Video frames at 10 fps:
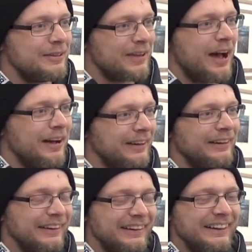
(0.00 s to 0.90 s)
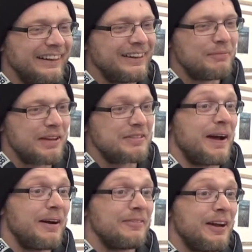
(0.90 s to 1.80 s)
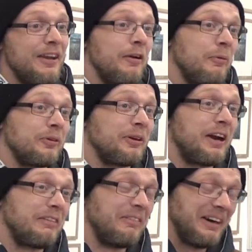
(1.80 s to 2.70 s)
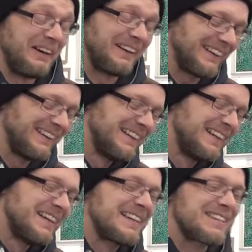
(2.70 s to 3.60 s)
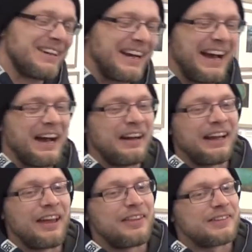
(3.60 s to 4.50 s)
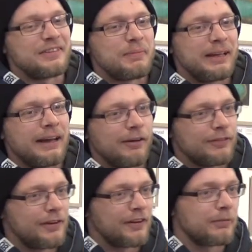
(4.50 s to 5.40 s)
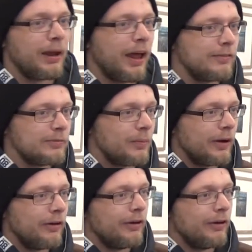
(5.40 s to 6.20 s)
that, and mess about, and then I won't do any work. So this is me now for the rest of my life, one way or